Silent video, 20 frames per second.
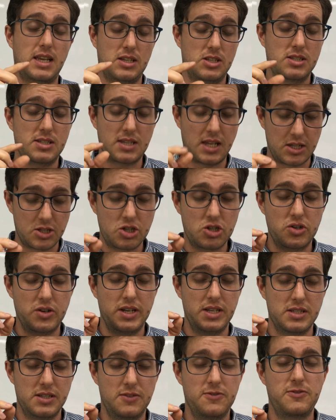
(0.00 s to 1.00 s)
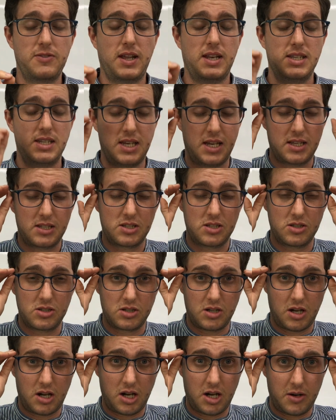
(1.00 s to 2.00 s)
saturated fatty acids
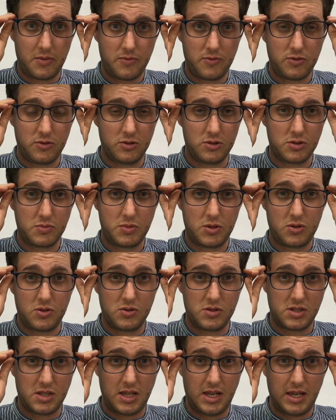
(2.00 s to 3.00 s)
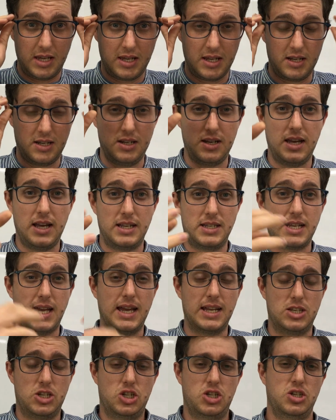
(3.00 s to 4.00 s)
are harmful, is because they can
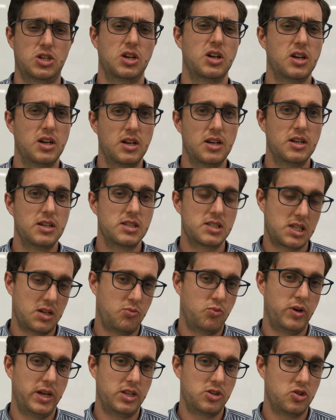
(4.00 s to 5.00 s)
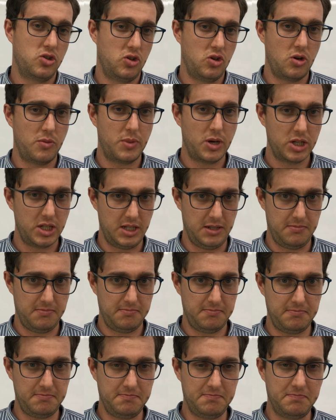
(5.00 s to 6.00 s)
attach somewhere to your body.
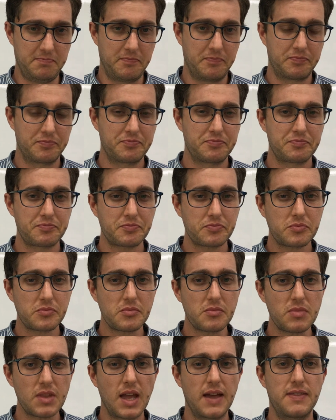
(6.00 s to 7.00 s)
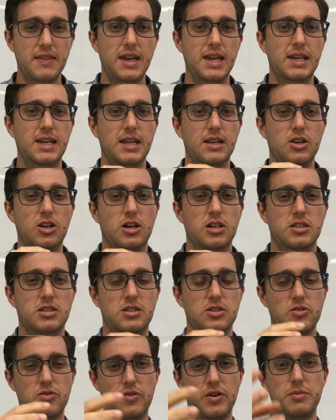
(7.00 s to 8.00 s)
And they cannot
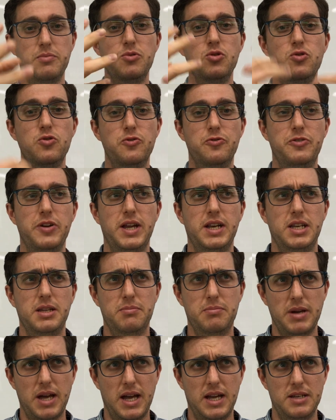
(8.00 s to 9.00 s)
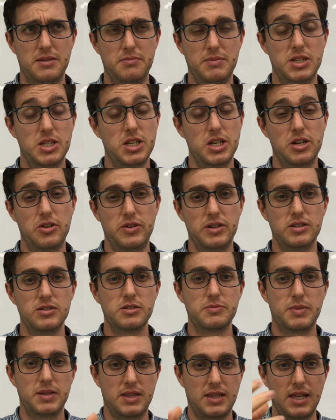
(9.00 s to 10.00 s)
remove any bad materials,
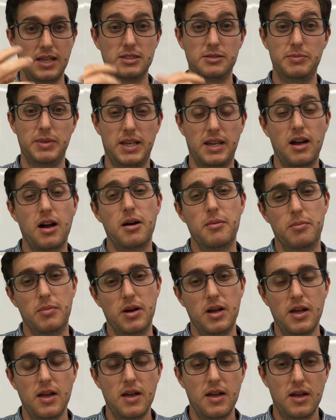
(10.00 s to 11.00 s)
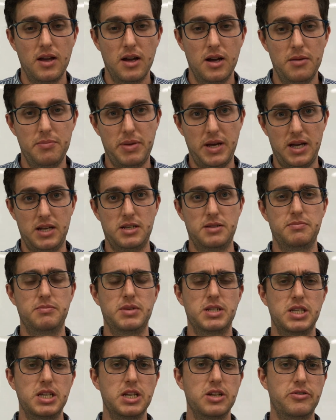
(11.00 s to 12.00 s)
but they will become a bad
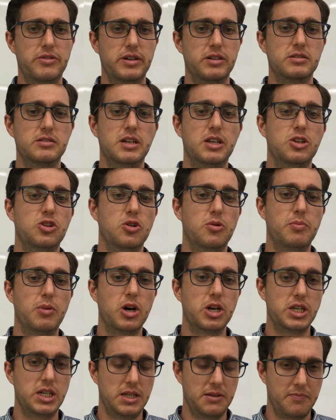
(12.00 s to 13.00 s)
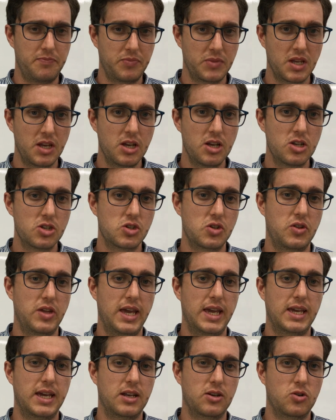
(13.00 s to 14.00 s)
material in your body. So
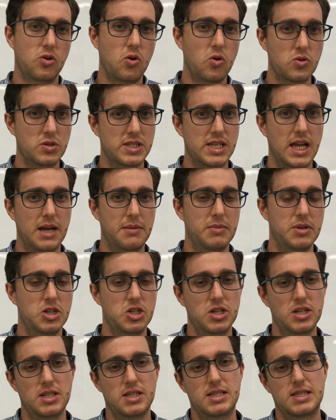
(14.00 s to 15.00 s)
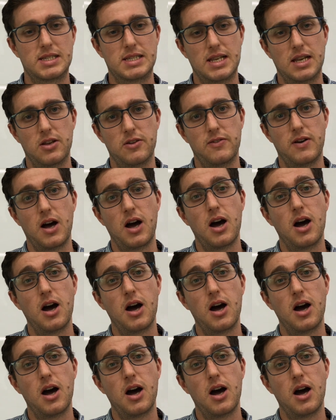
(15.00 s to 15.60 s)
they can cause damage instead of